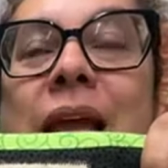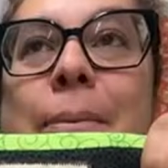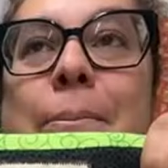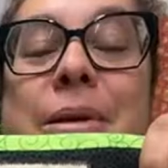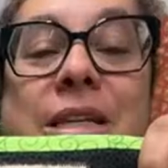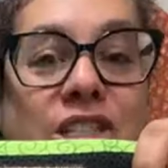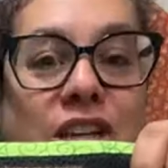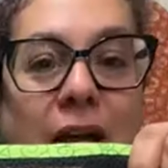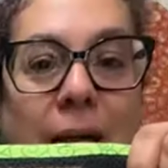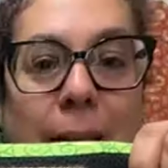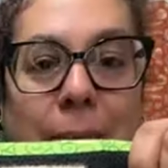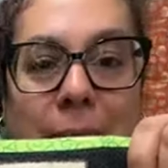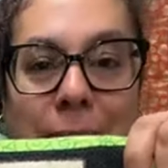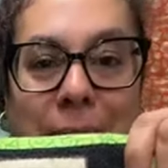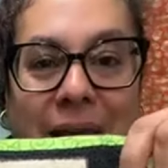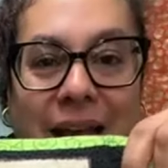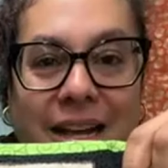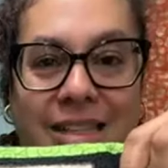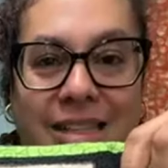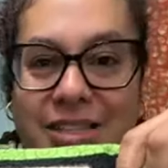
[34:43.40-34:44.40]
pajama
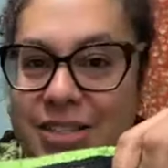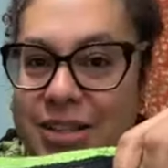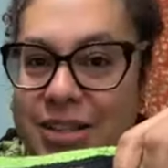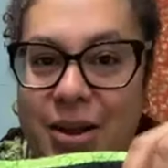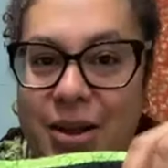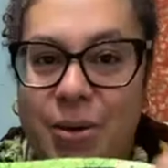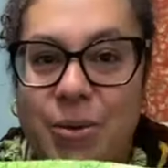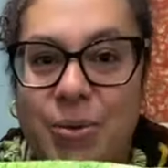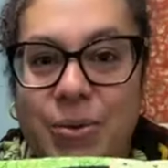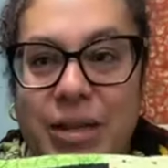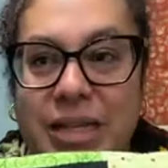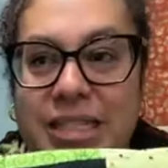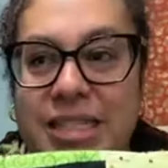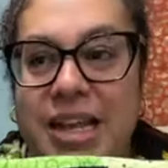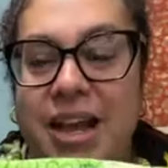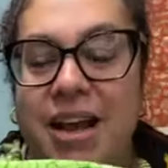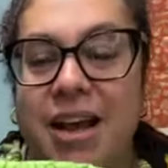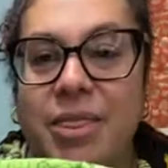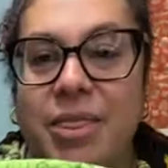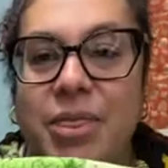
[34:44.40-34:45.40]
pants. They always
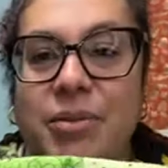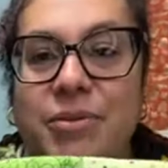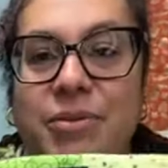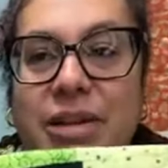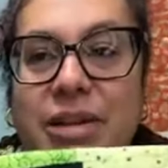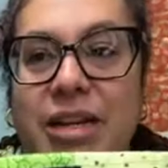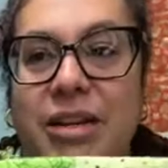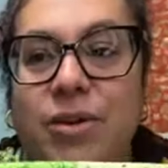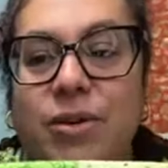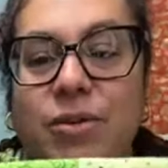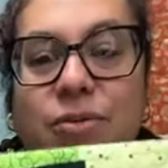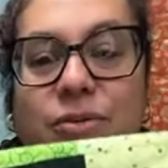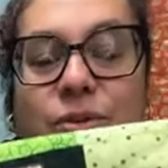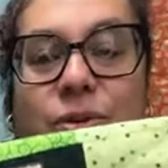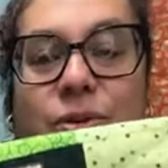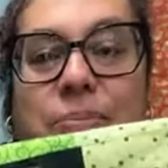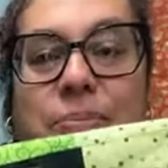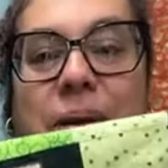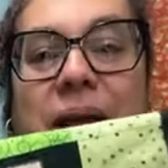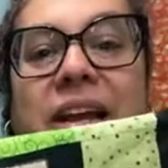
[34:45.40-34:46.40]
got 3 or
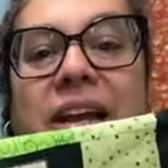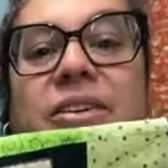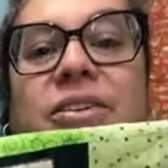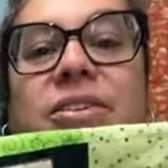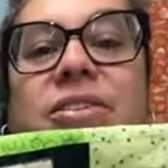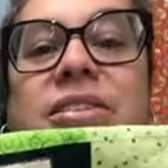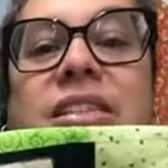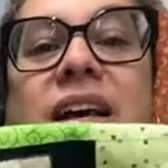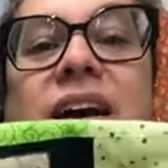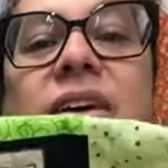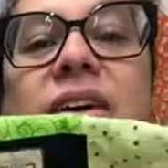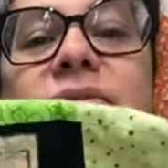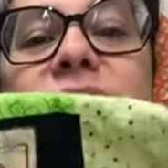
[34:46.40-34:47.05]
4 pairs of